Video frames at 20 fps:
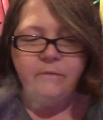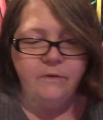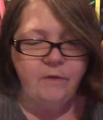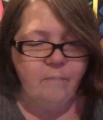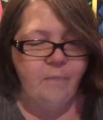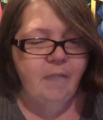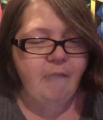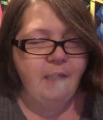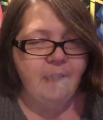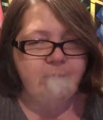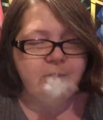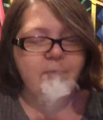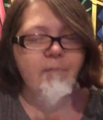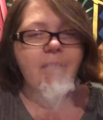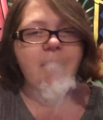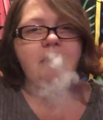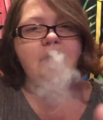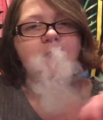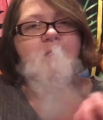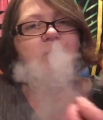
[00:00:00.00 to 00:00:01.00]
Do I like the
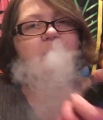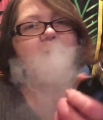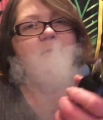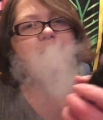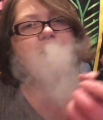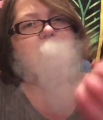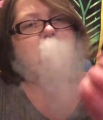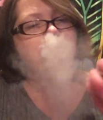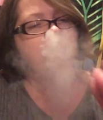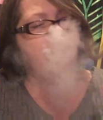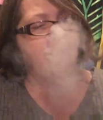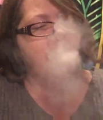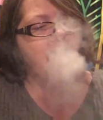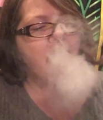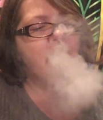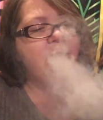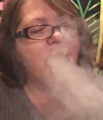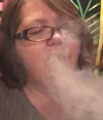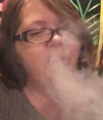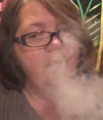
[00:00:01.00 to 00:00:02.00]
way this one feels in my
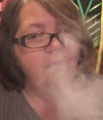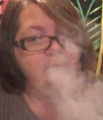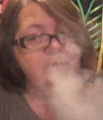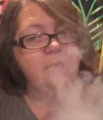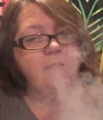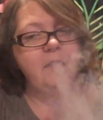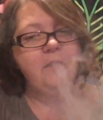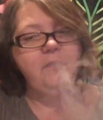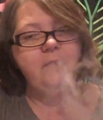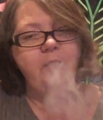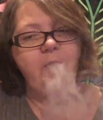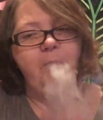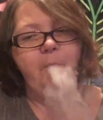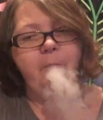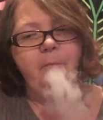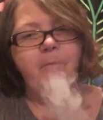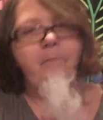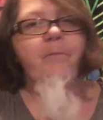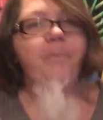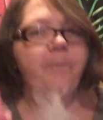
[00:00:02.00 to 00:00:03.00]
hand? Yes, I do.